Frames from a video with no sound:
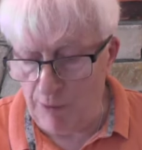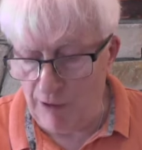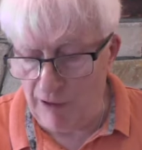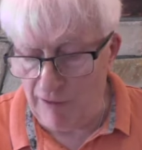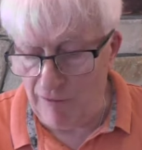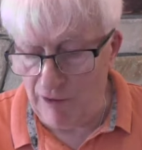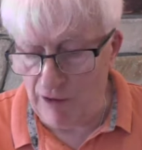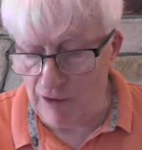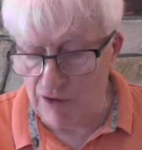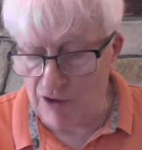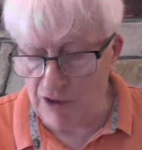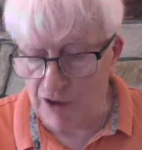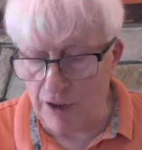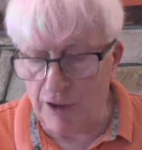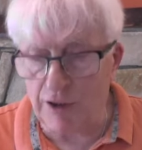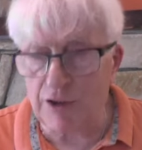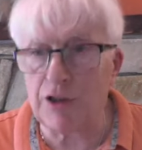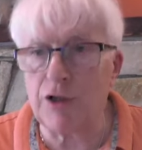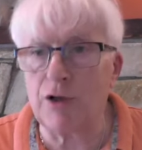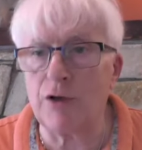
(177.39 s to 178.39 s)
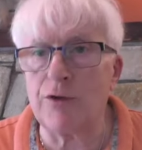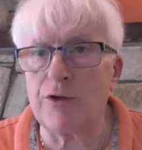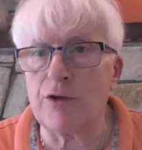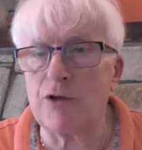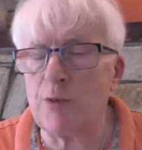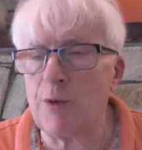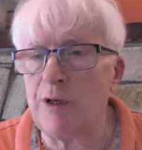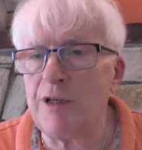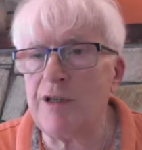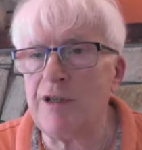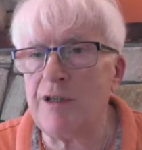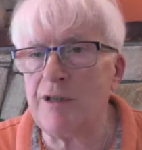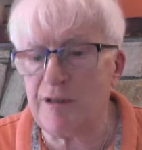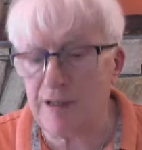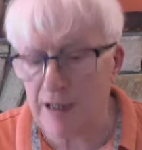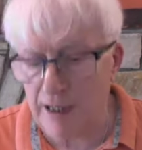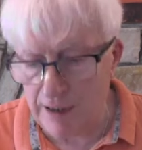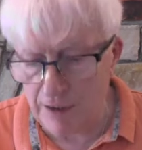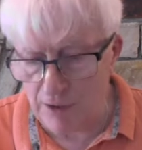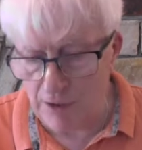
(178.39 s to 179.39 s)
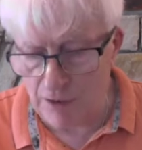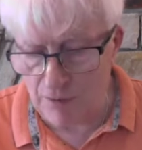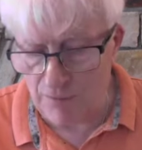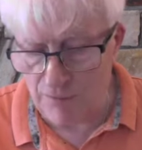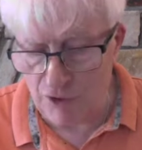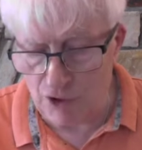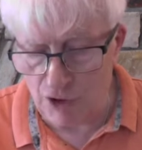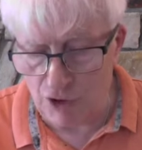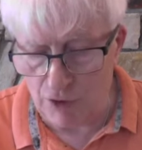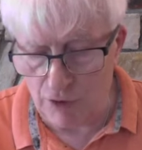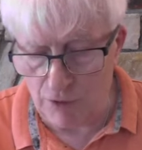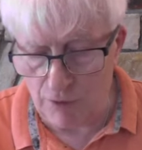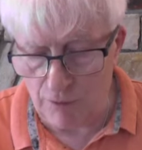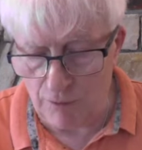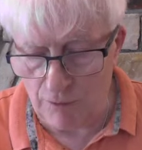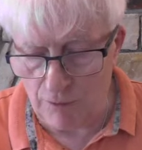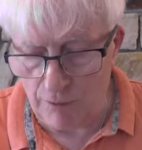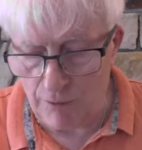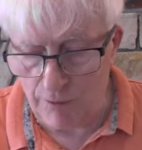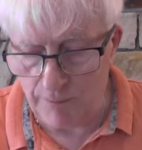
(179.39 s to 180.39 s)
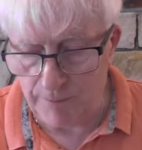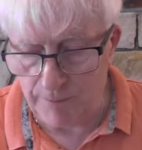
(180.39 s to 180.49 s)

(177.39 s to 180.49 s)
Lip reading: period starting on the 22nd of June.